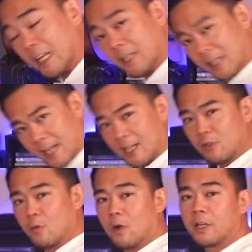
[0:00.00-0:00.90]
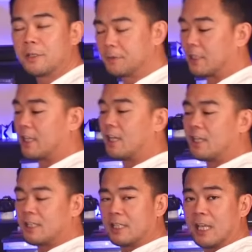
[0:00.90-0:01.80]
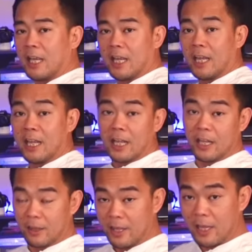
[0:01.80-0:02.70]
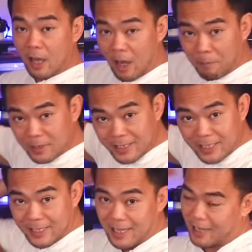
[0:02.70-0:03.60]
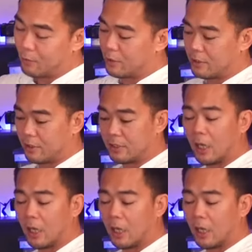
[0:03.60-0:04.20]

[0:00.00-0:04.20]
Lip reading: The next one is the opposite side, which is